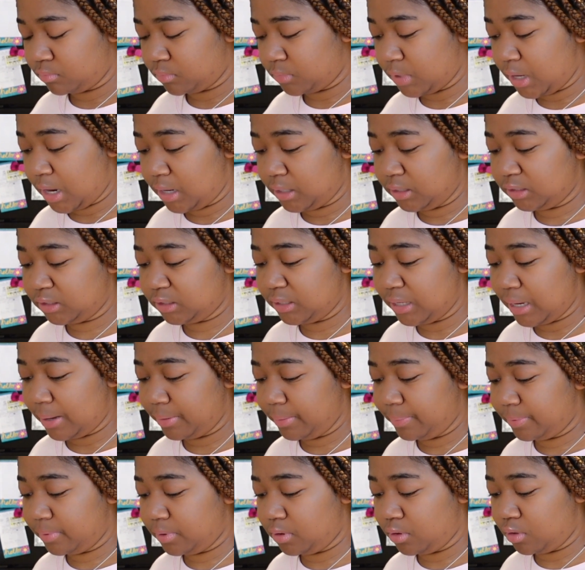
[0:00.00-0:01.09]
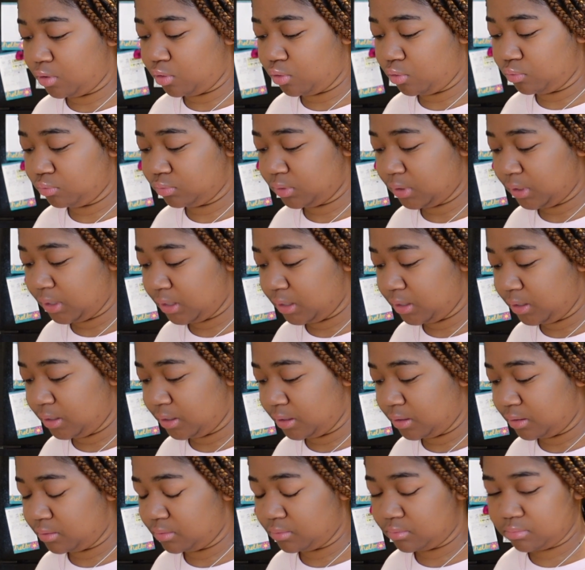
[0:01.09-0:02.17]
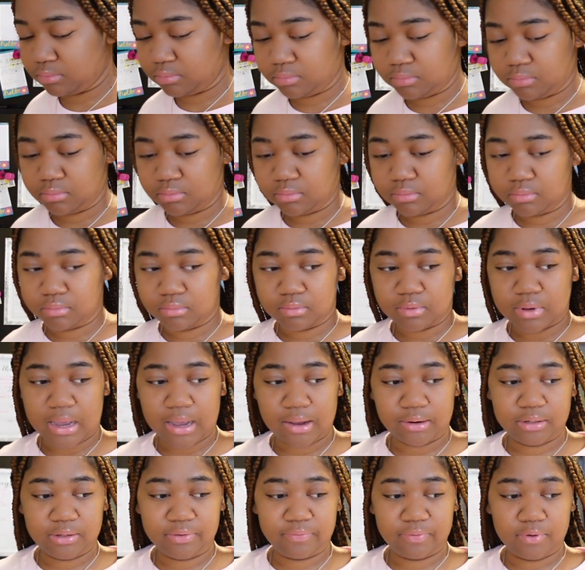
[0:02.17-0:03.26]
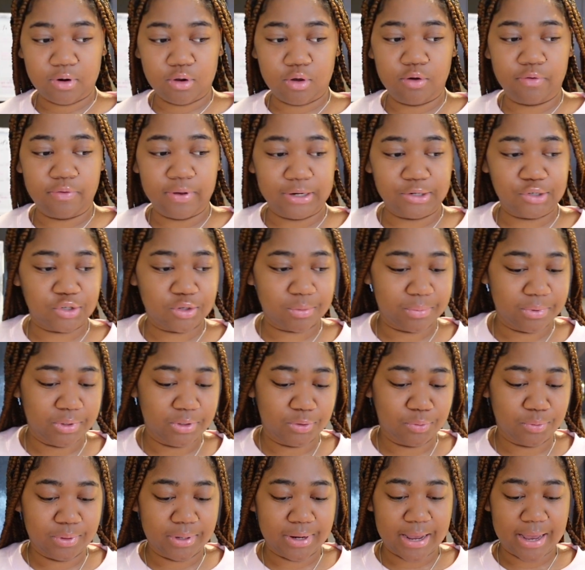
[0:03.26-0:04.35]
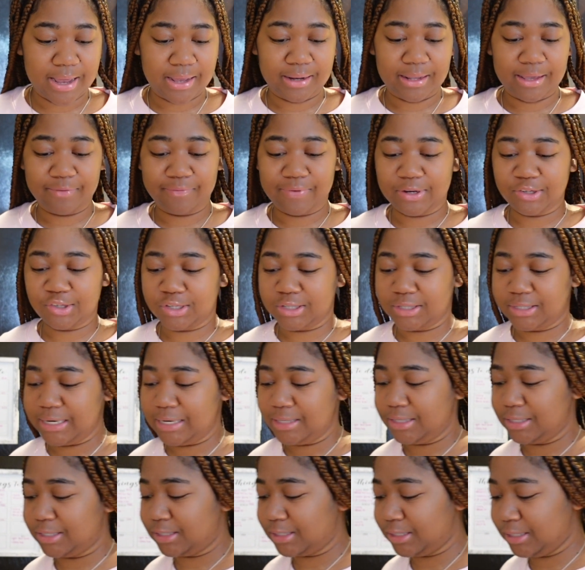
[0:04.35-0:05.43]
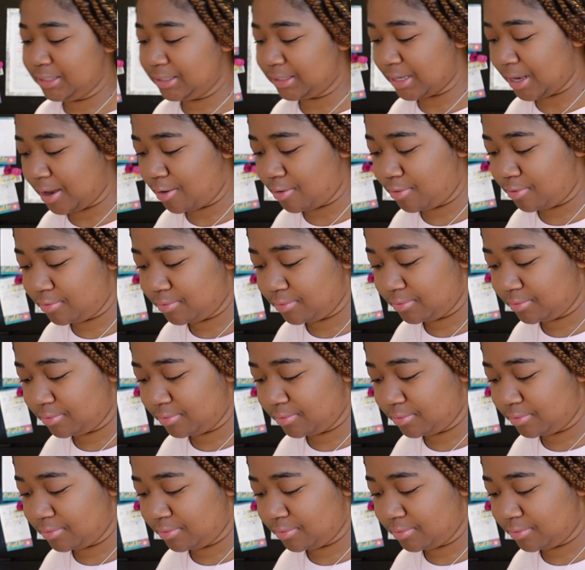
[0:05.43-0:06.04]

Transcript: Honestly, I be putting the whole thing in there. I don't even know if I should be doing that. Like, if I should take the seeds out.